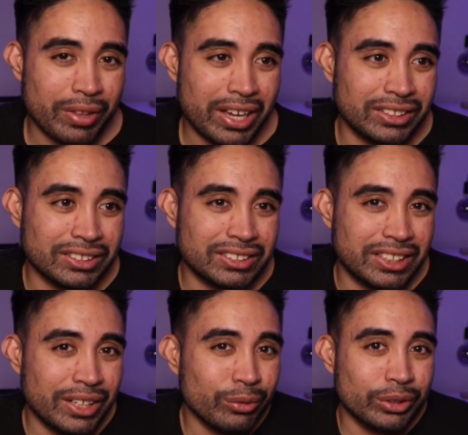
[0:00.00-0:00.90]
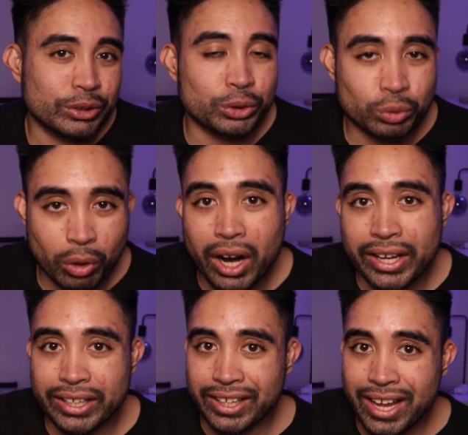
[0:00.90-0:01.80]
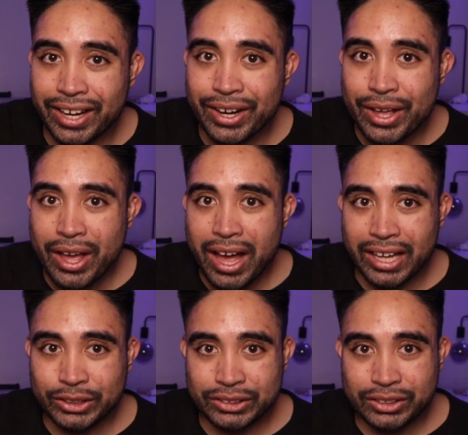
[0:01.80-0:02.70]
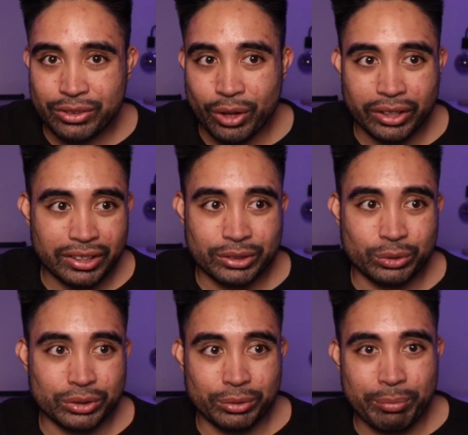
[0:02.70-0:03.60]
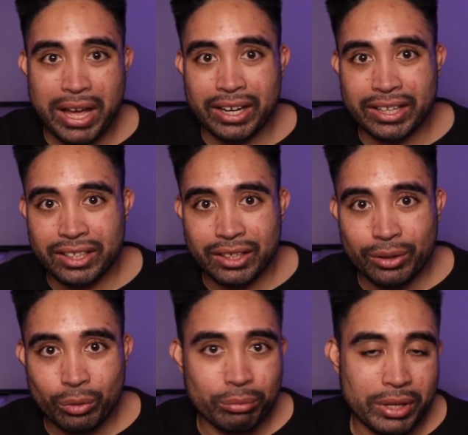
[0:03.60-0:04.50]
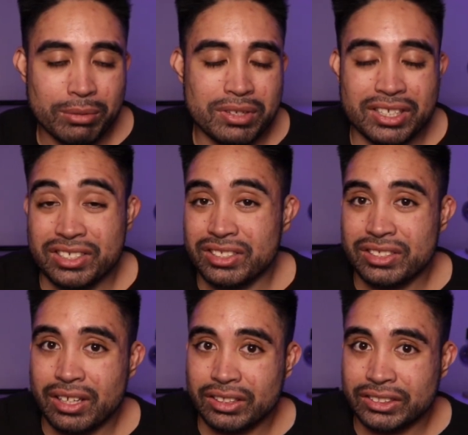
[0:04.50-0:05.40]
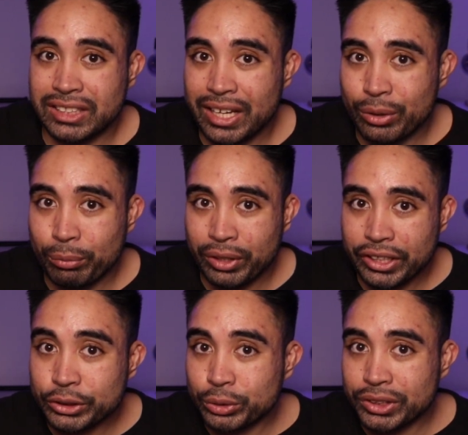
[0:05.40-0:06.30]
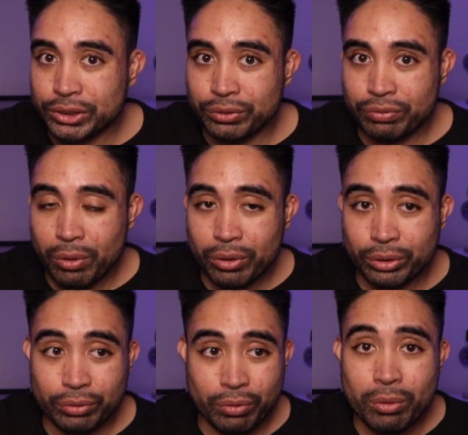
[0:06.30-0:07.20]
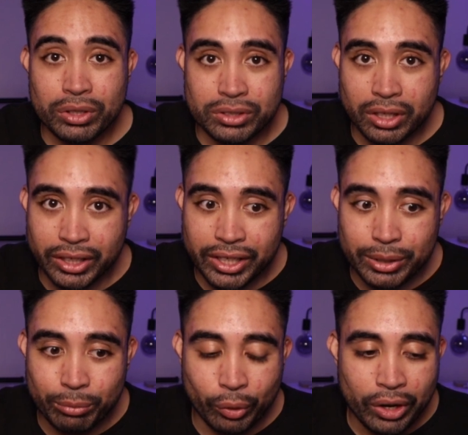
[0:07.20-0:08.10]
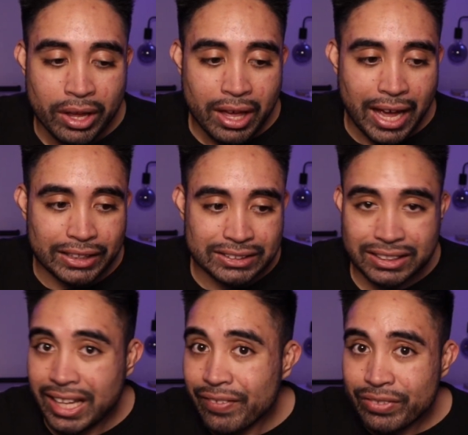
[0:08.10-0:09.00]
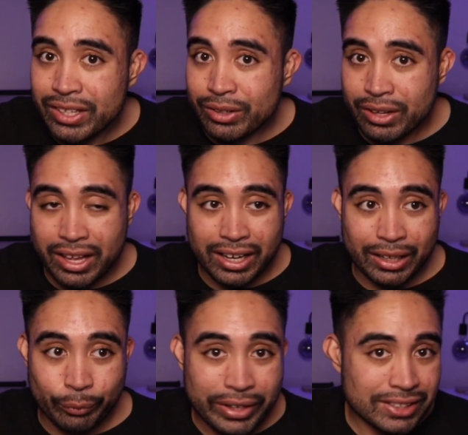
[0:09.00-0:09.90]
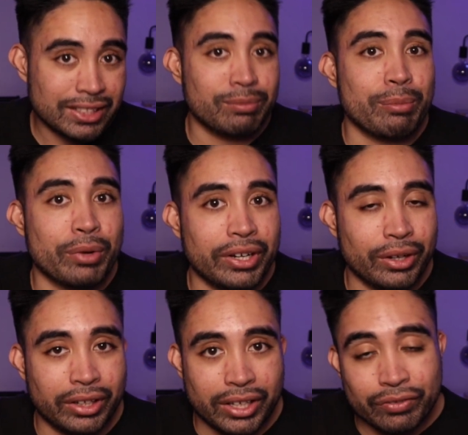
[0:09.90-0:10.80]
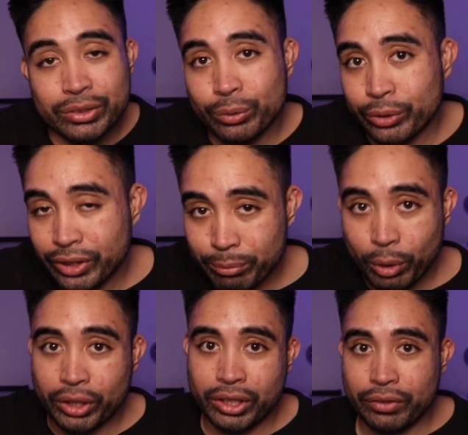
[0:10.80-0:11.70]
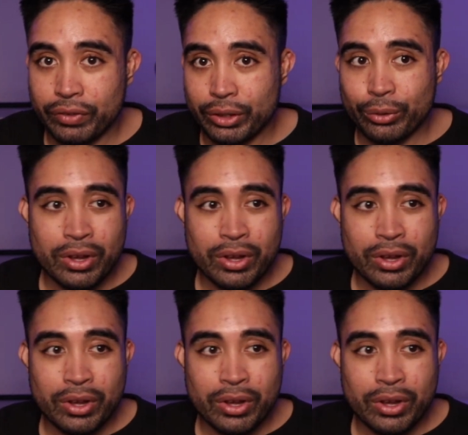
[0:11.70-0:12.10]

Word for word: I just didn't really try again. I just thought this was a bad idea, or maybe I just had no more interest to focus on it anymore. I just left it, and I wasted my money on the inventory, the marketing video.